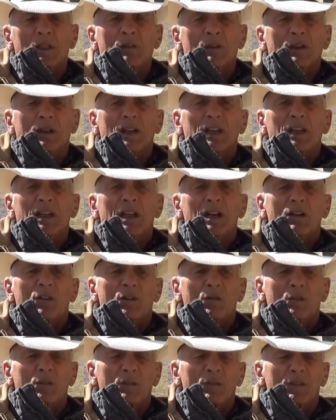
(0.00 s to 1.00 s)
But anyhow,
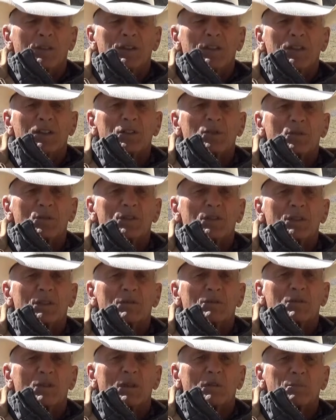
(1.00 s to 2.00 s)
the ditch was
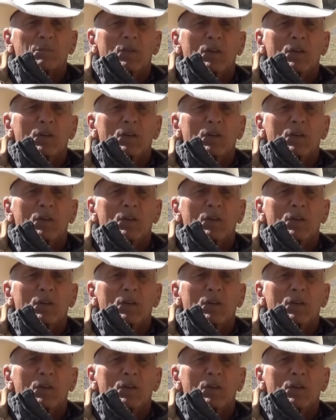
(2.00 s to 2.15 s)
a